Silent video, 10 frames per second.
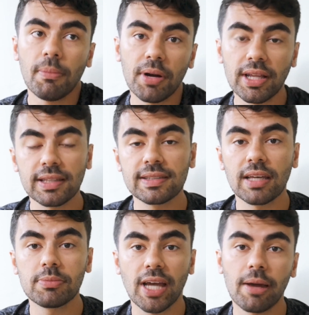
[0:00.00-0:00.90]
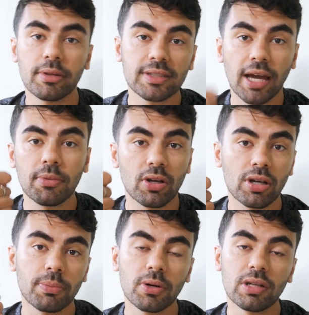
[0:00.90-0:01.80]
But at the same time, the time you're
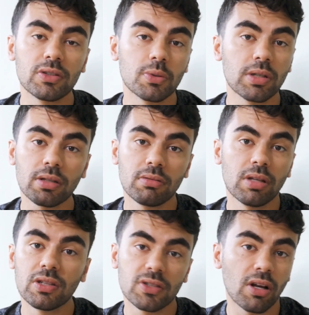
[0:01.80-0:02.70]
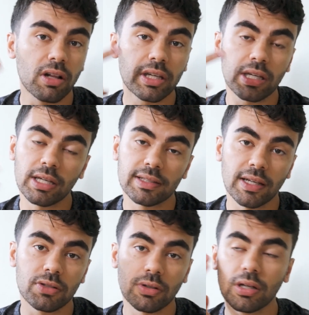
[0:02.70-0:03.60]
gonna put into it, installing it, etc.